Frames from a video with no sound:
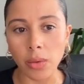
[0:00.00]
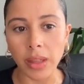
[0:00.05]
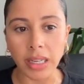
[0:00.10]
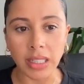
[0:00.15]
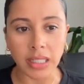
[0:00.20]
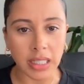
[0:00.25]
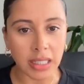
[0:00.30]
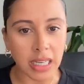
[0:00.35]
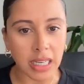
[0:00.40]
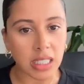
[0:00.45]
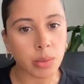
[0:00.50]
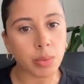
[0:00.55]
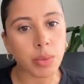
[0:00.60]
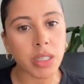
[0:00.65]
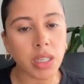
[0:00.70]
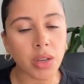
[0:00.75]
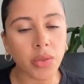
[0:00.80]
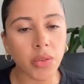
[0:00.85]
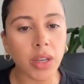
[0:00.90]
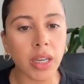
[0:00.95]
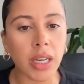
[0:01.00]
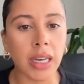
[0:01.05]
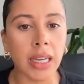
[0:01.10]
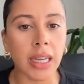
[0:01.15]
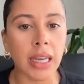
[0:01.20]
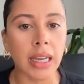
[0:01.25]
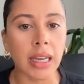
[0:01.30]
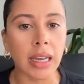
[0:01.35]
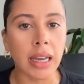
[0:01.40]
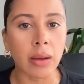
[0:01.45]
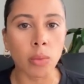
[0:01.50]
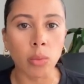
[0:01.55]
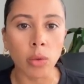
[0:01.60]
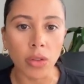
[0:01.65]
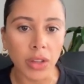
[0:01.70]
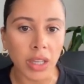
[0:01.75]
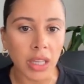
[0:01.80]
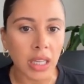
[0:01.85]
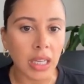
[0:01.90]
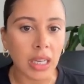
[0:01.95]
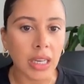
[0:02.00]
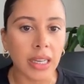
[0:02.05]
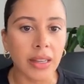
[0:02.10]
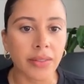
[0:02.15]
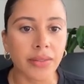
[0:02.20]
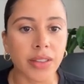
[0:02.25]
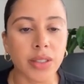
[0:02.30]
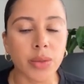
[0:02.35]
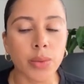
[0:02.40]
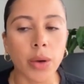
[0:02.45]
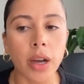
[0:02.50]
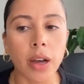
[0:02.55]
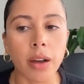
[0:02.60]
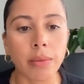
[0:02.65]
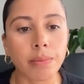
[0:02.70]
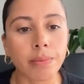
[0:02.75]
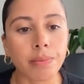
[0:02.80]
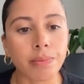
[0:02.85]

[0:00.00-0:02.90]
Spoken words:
they did that specifically and what the key levers were.